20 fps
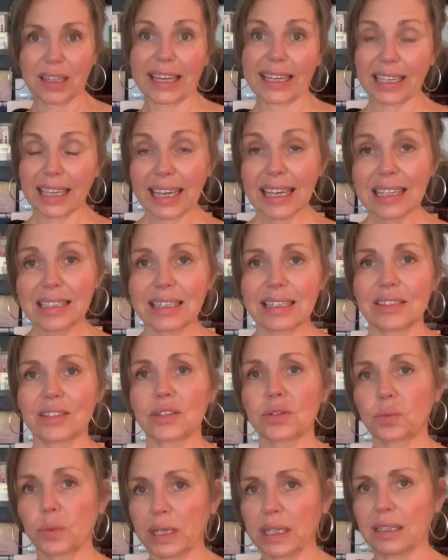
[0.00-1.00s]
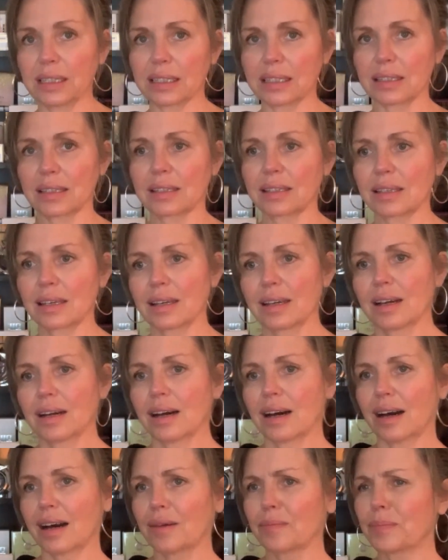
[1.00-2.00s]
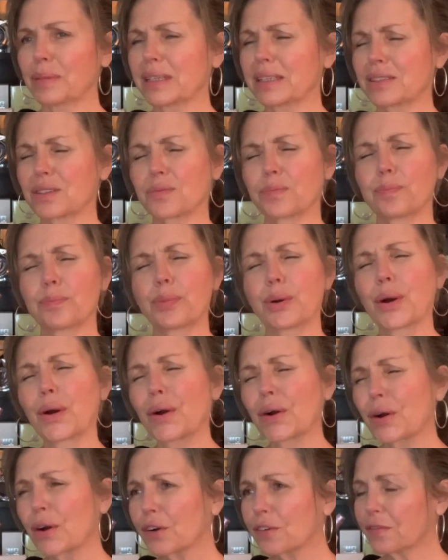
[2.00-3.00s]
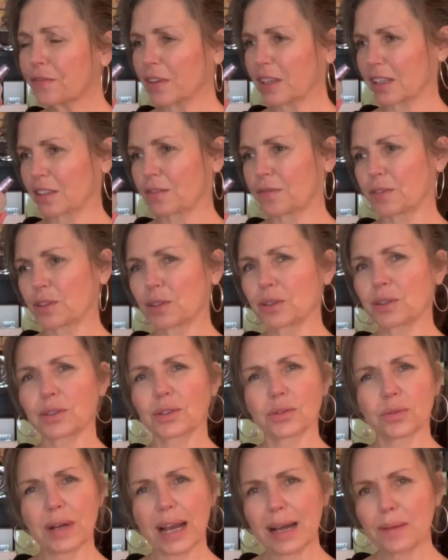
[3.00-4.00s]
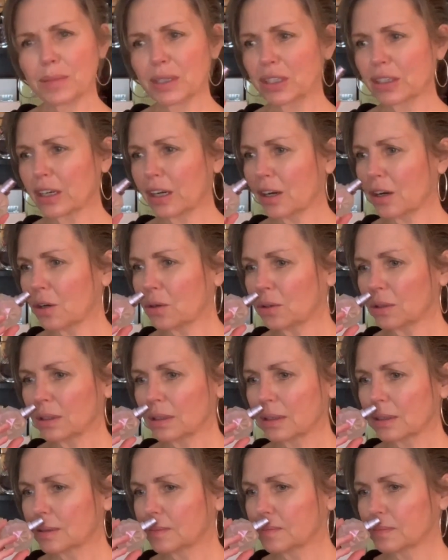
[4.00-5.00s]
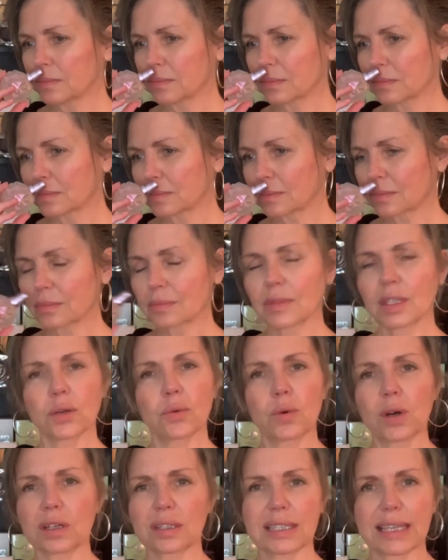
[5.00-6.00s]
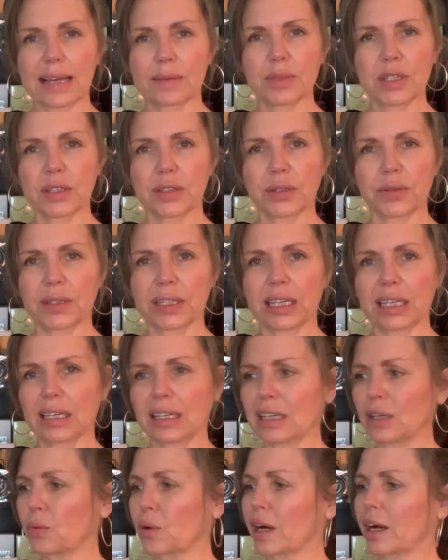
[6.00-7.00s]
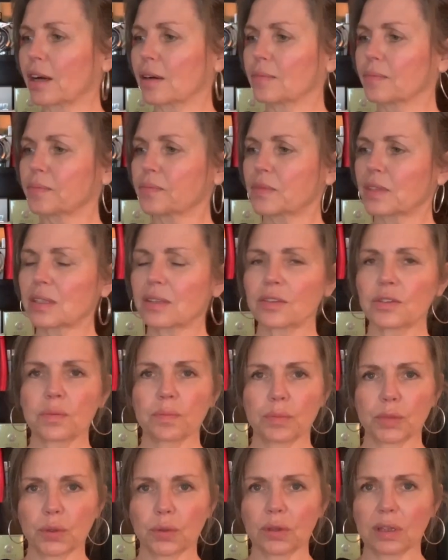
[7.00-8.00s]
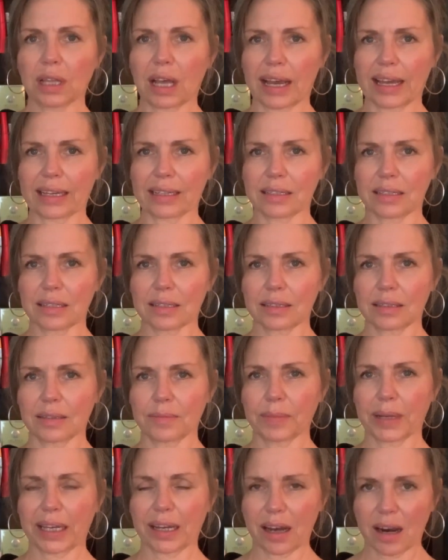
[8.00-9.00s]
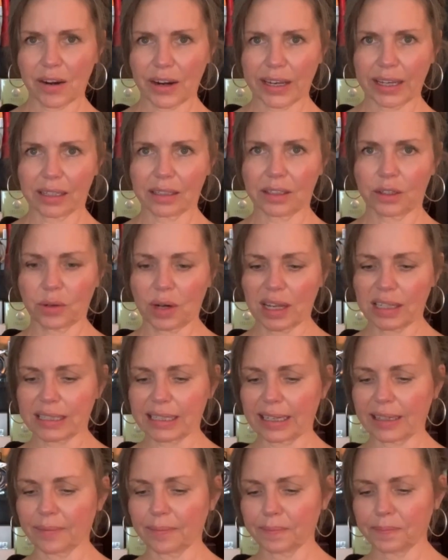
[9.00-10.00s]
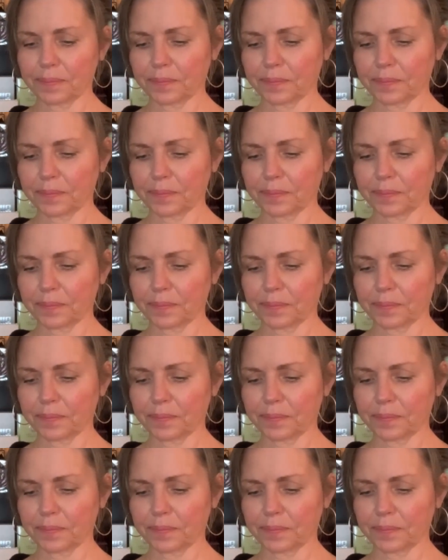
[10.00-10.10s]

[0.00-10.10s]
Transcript: like candy sweetness. Um, but it's perfect for grab and go. Works absolutely anywhere. This is Moonlight by Ariana Grande.